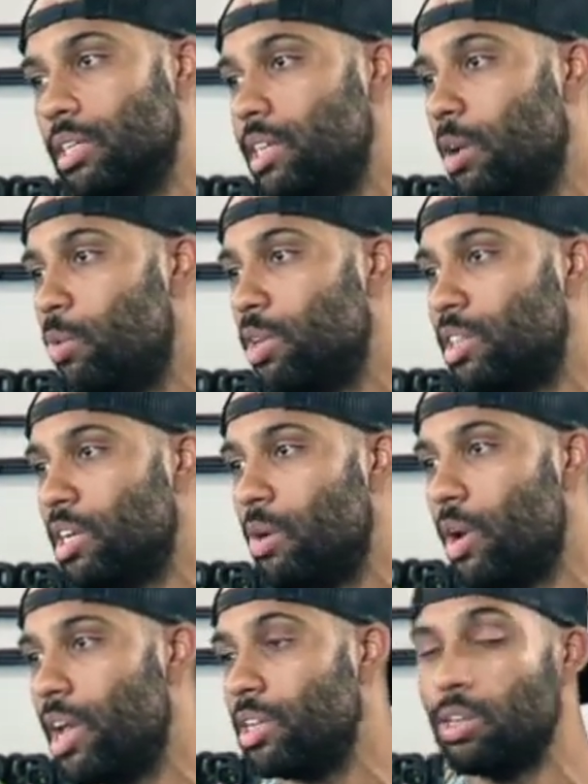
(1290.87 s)
Take one thing
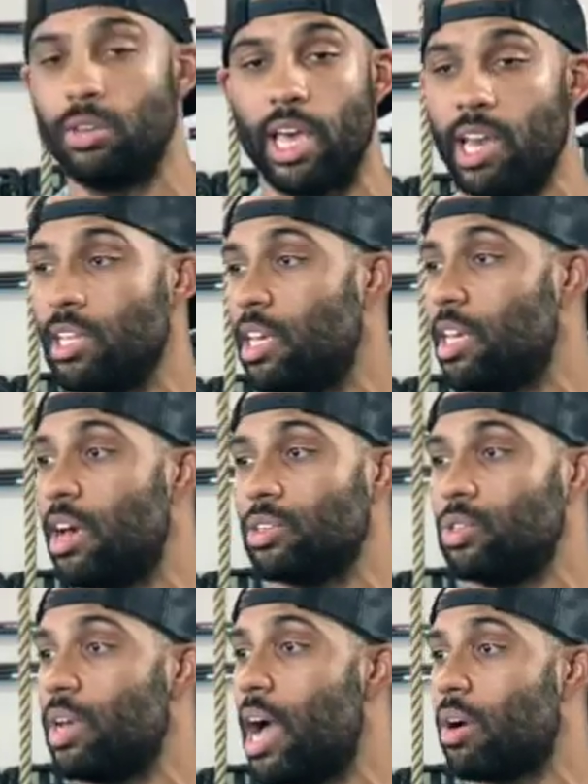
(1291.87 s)
away, dude. Anything
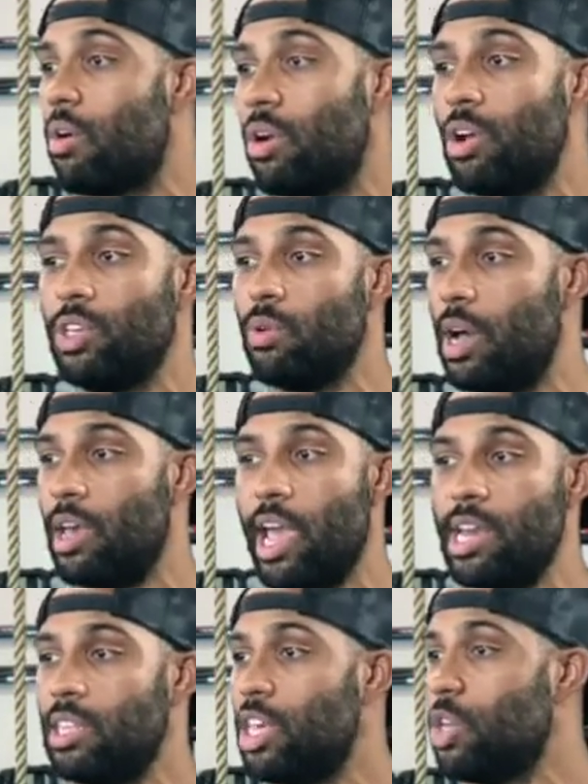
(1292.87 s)
else you got going on?
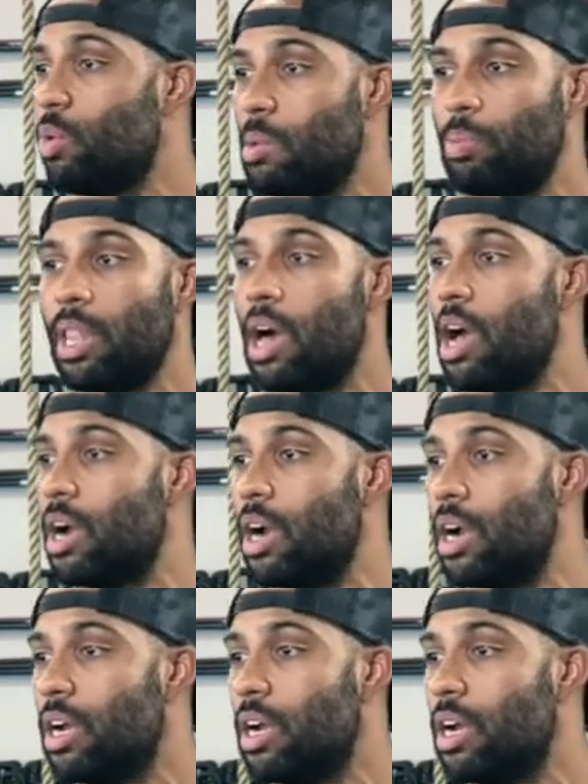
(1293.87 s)
Anything you want to plug or